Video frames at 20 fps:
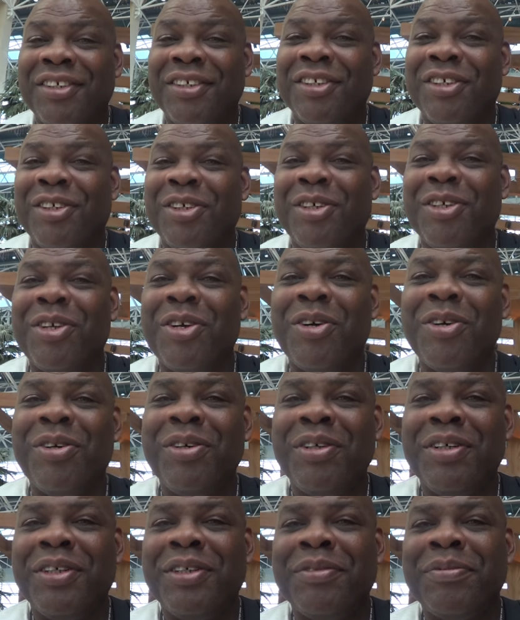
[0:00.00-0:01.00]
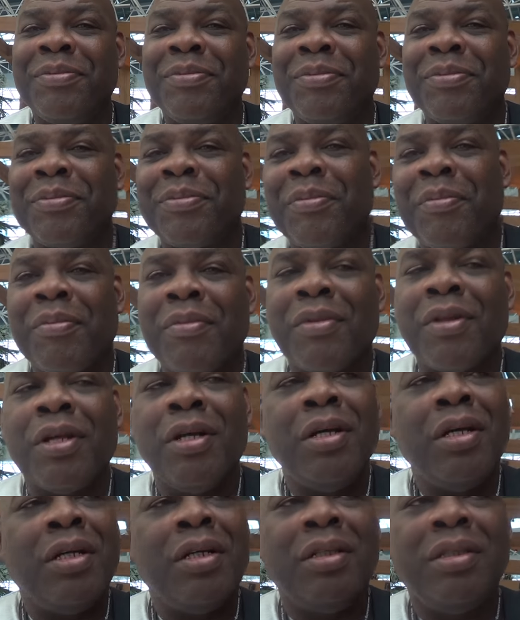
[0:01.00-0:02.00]
All right. Any messages to the boxing world?
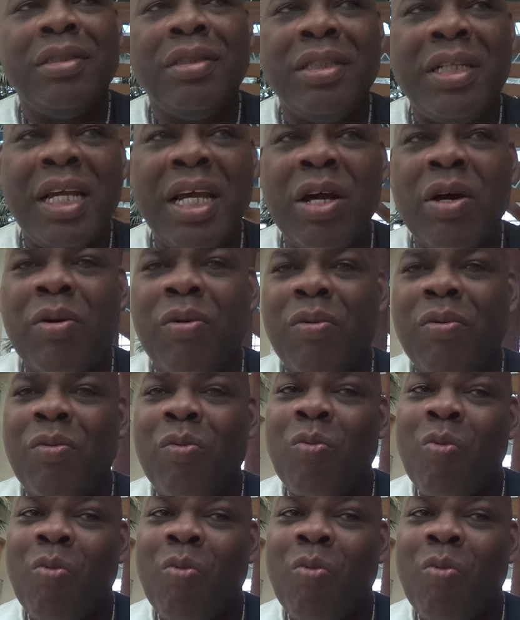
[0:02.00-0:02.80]
Anything you want to say to people?